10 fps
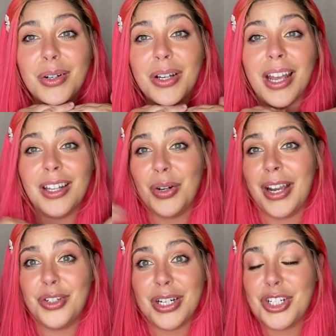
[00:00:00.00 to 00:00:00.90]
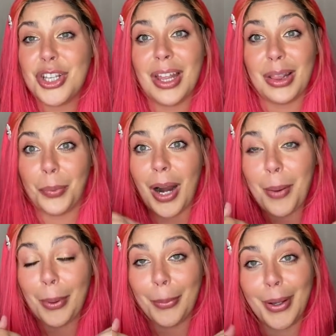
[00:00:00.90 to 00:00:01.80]
any hydration that the
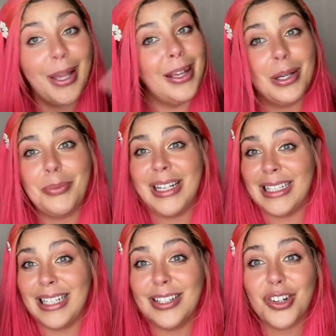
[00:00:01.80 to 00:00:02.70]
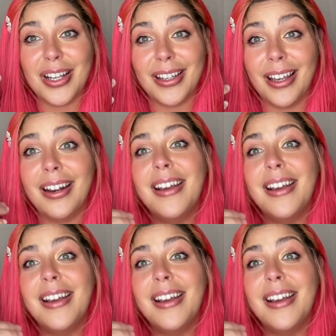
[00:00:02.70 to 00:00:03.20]
primer put, my skin drank it.